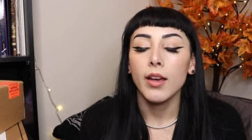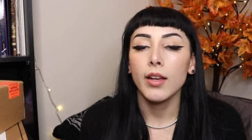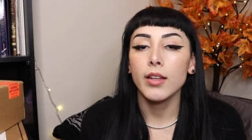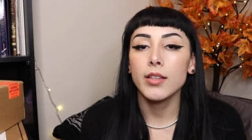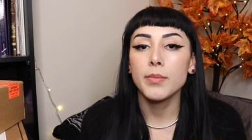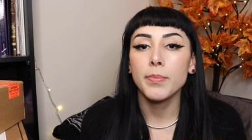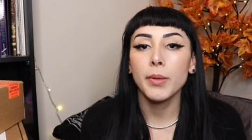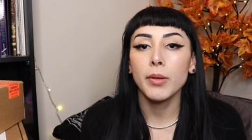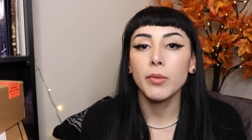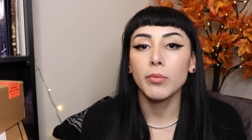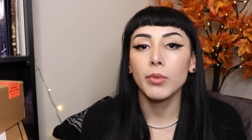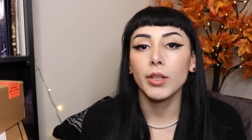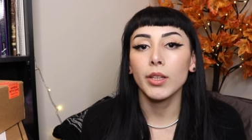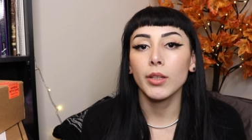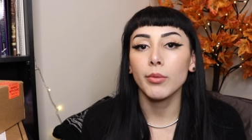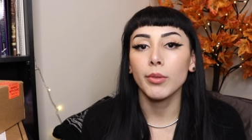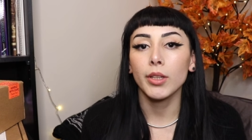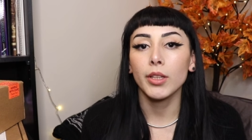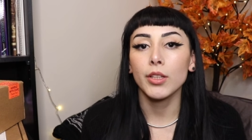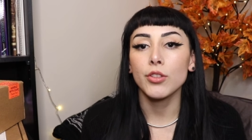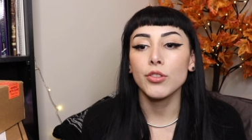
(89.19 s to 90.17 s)
It's been really,
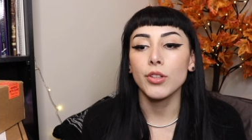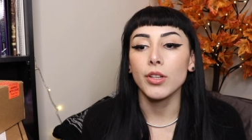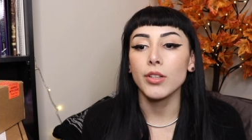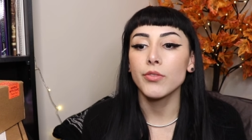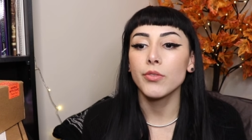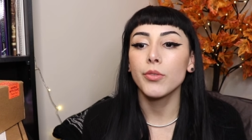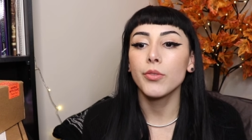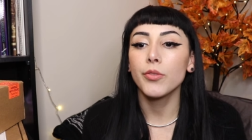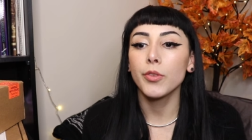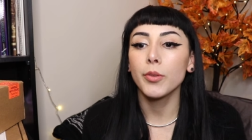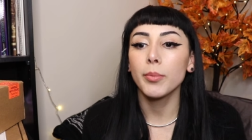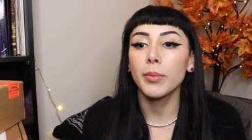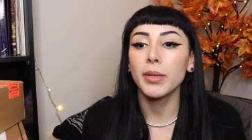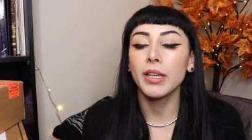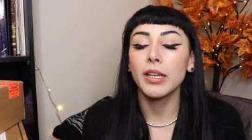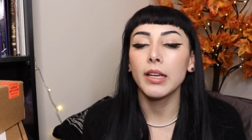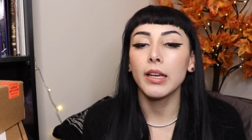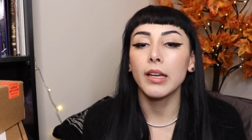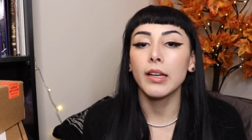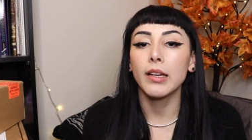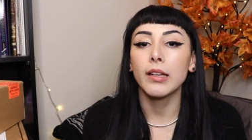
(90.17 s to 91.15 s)
really stressful for
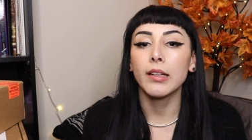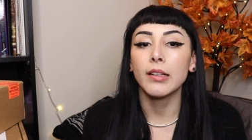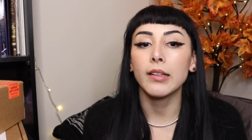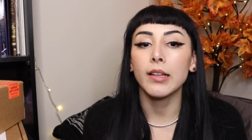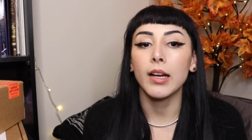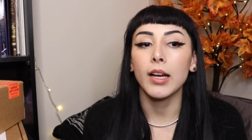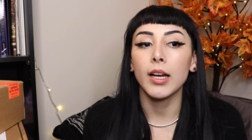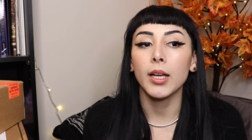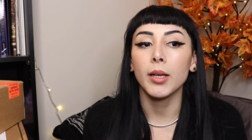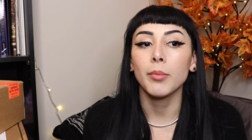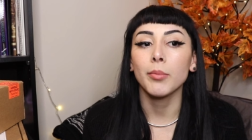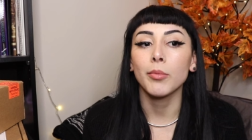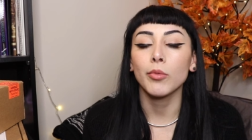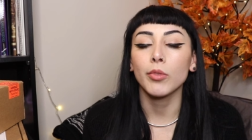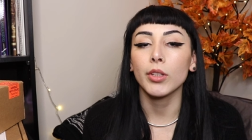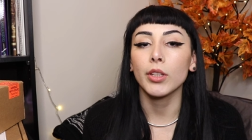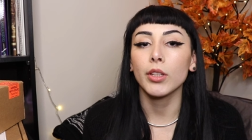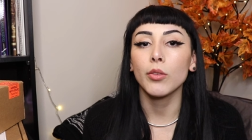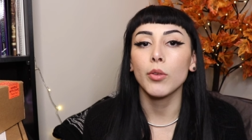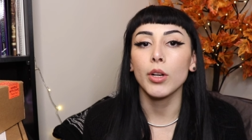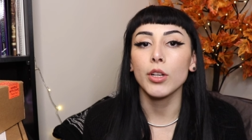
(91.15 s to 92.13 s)
me and I'm
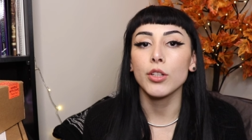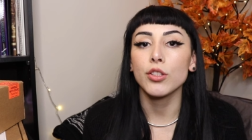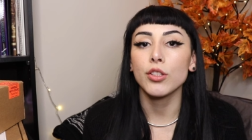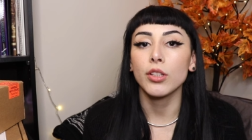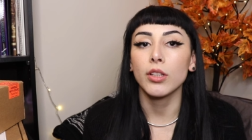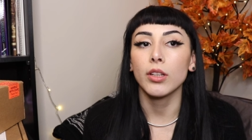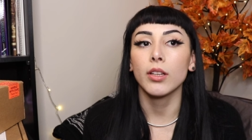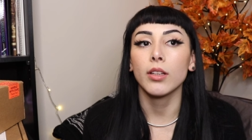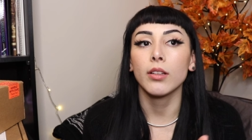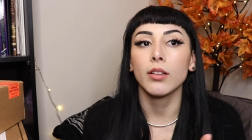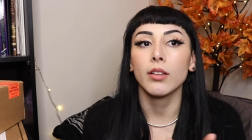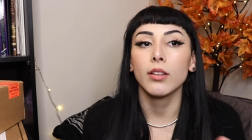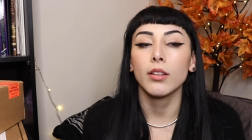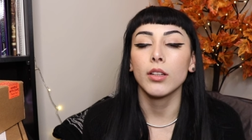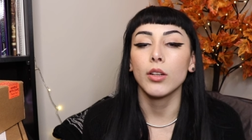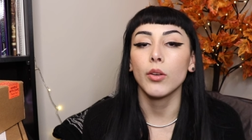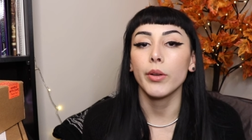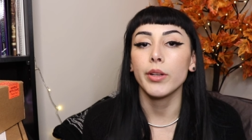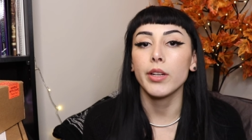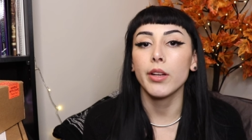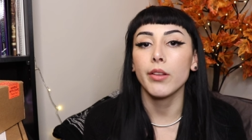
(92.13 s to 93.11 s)
really questioning
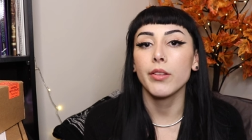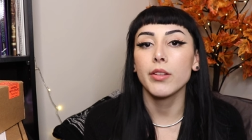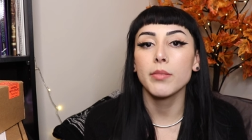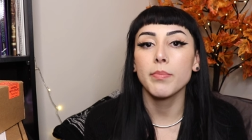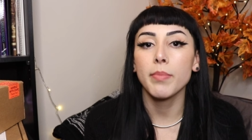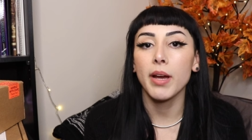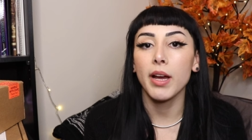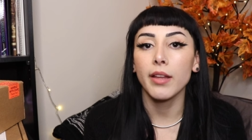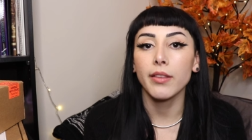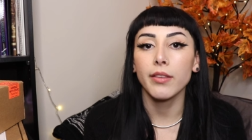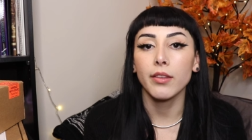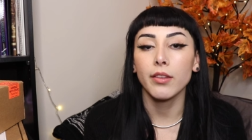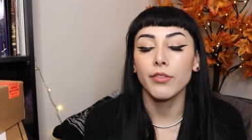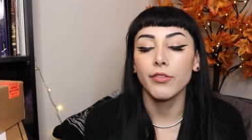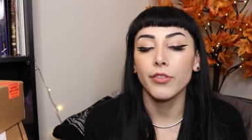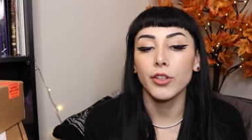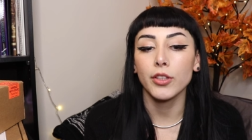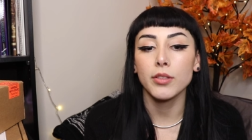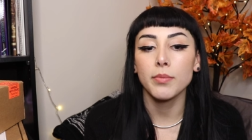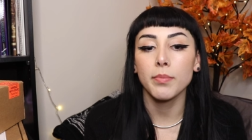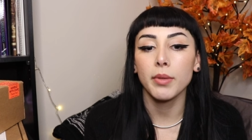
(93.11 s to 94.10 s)
going down this path in the
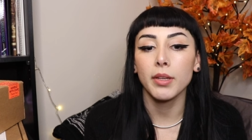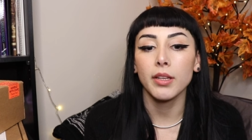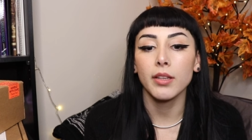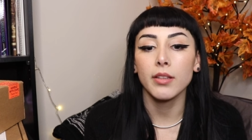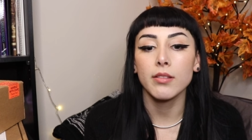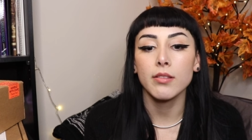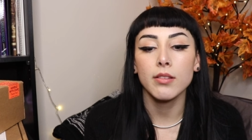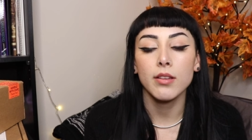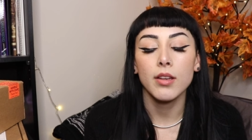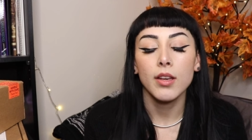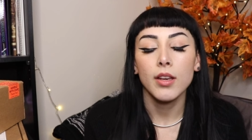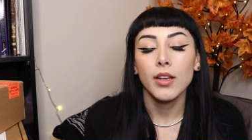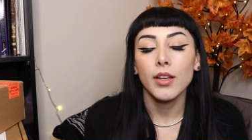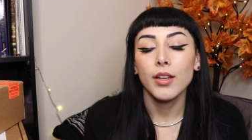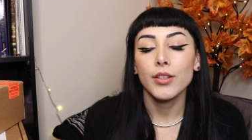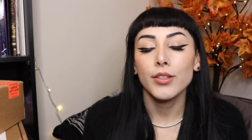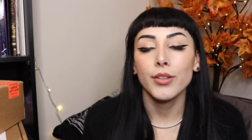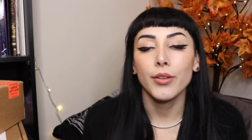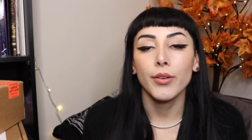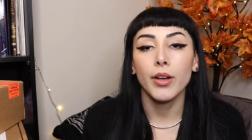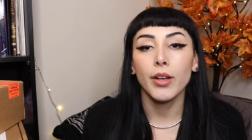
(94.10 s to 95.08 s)
first place.
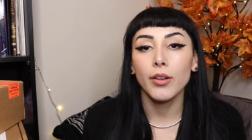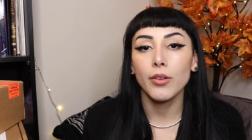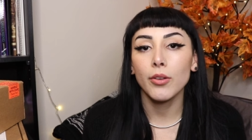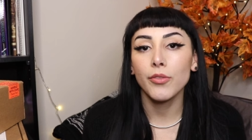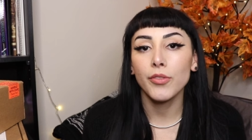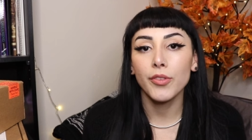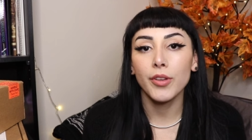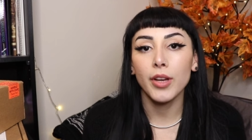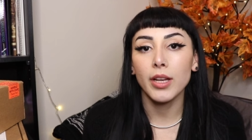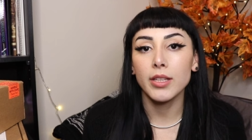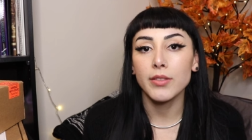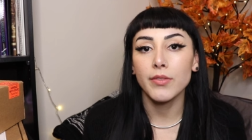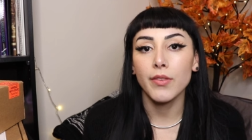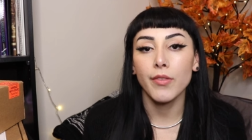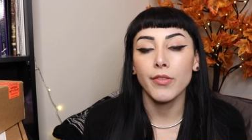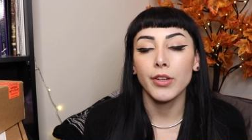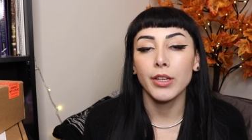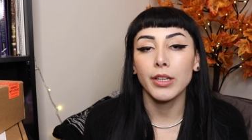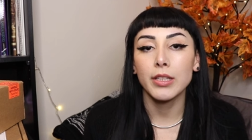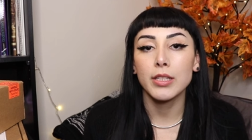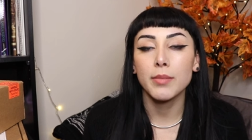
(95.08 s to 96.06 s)
So I don't know if you guys have
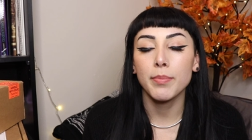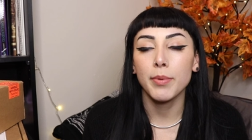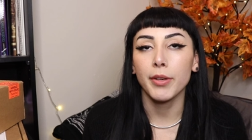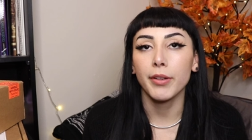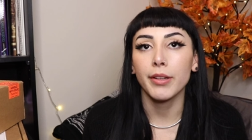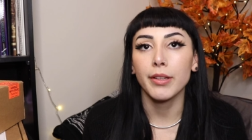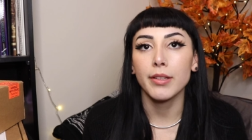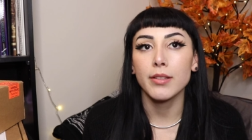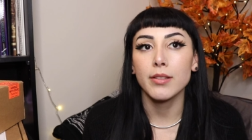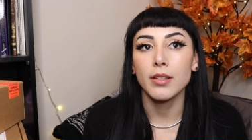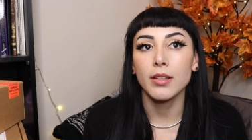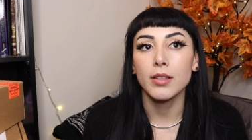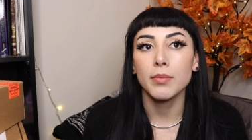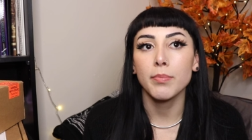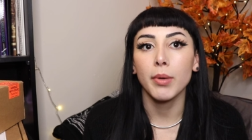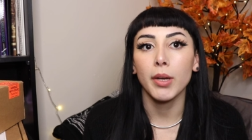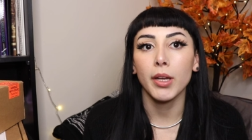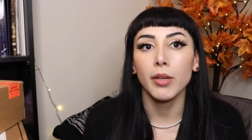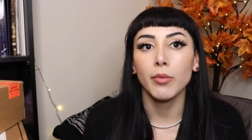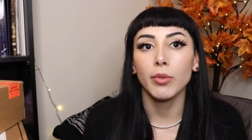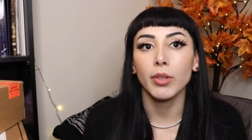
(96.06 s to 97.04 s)
ever experienced this,
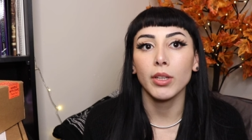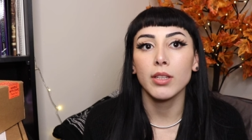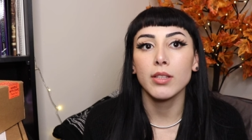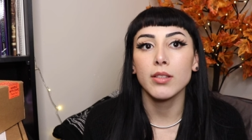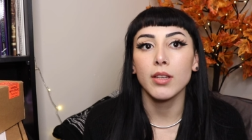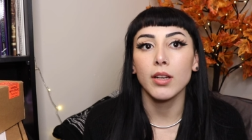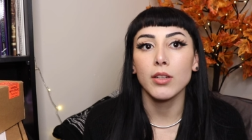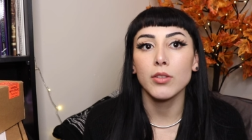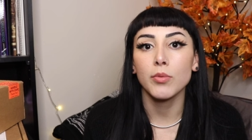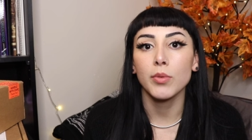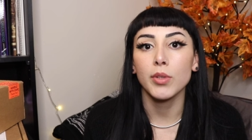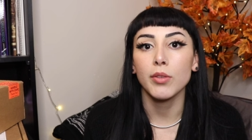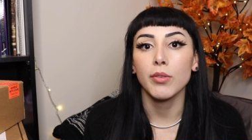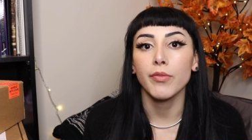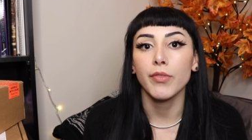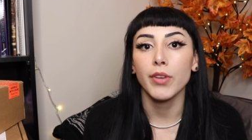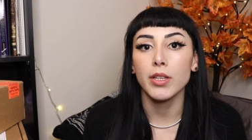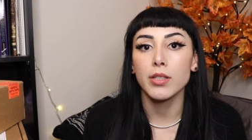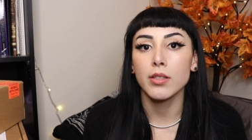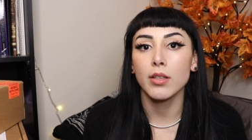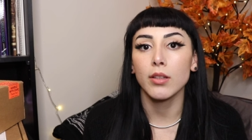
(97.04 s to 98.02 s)
but it really sucks when you
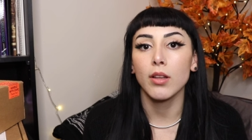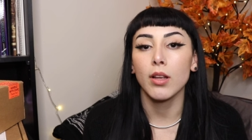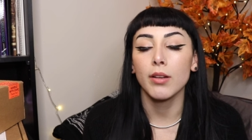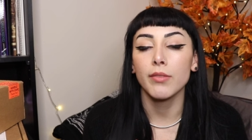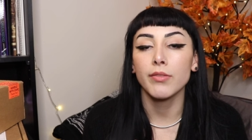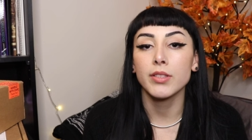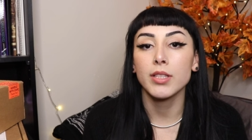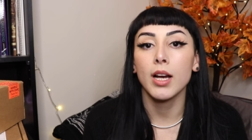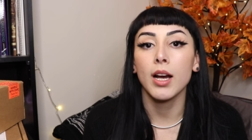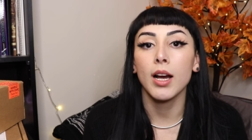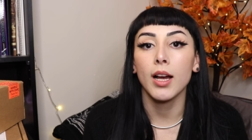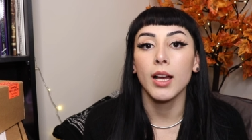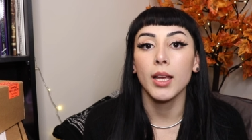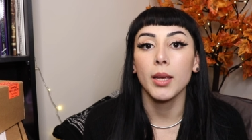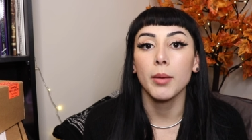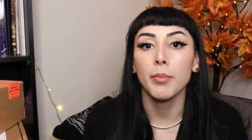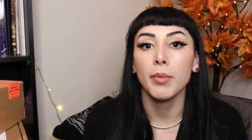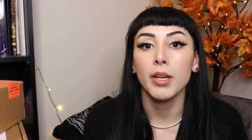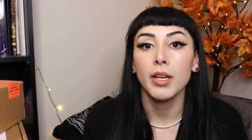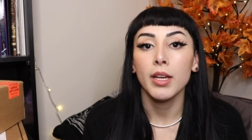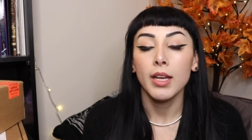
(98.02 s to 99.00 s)
invest a lot of
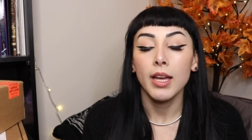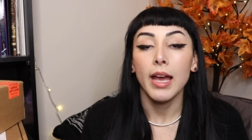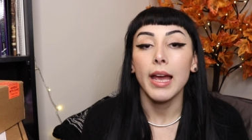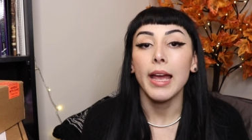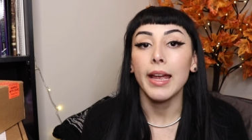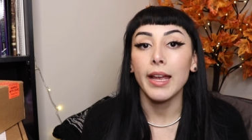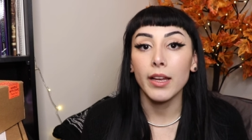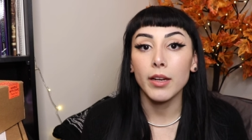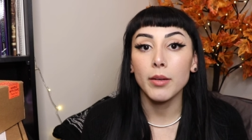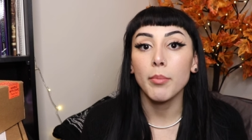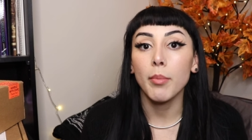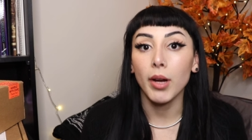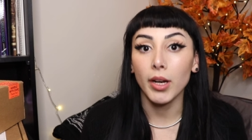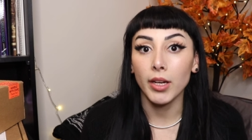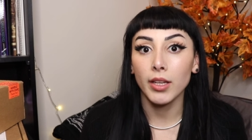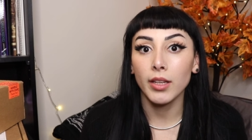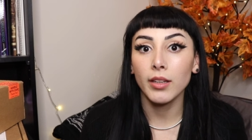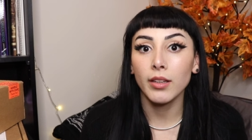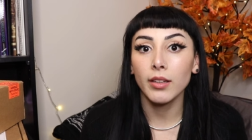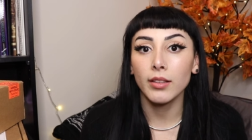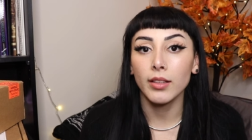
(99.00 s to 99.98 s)
time and
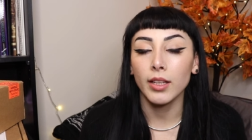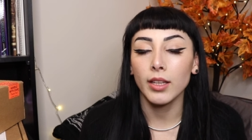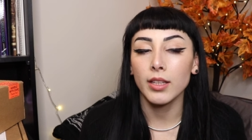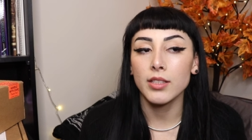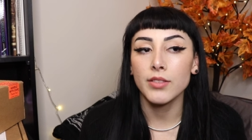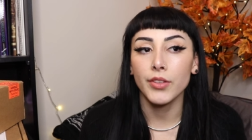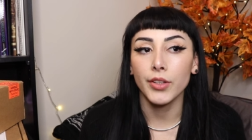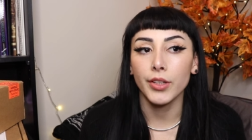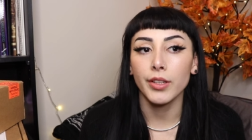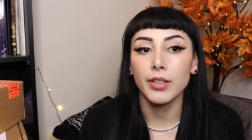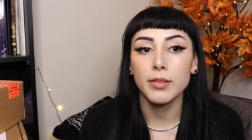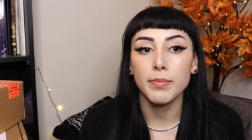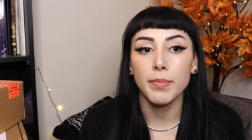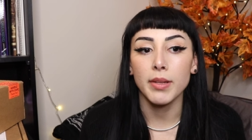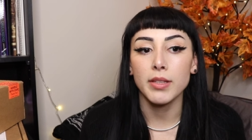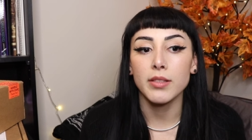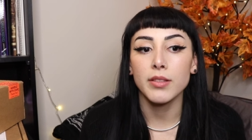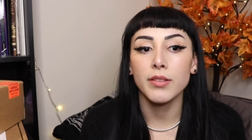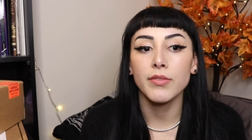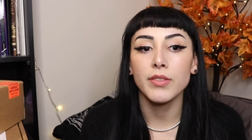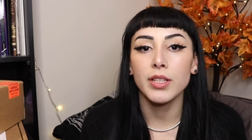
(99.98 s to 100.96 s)
money. Like it's very
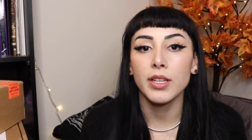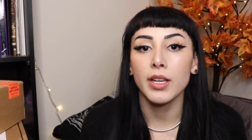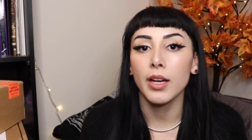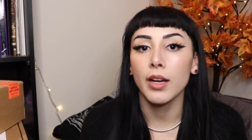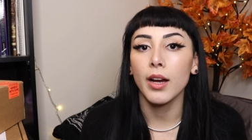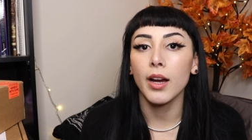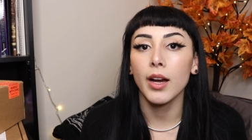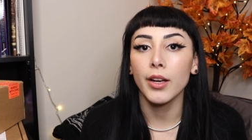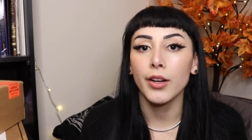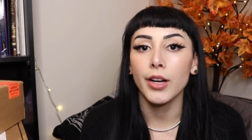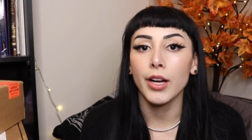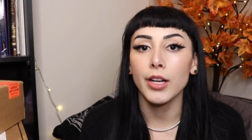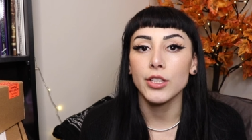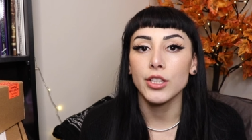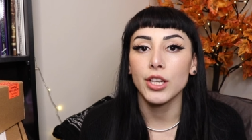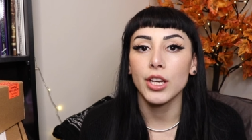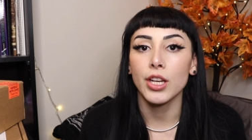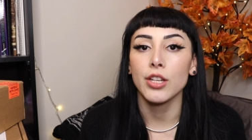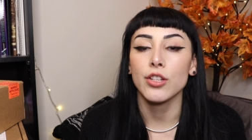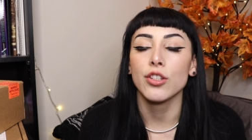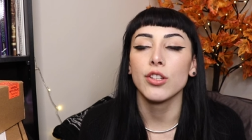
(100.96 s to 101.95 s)
expensive to get higher
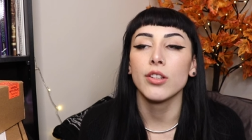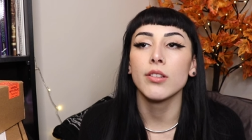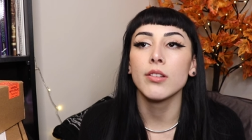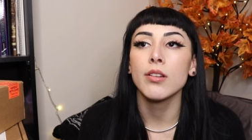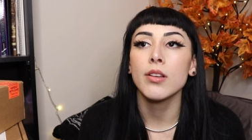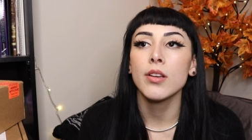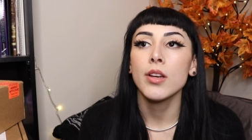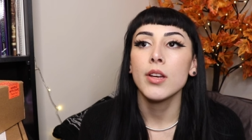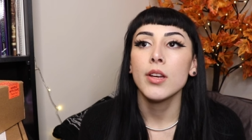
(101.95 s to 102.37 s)
education.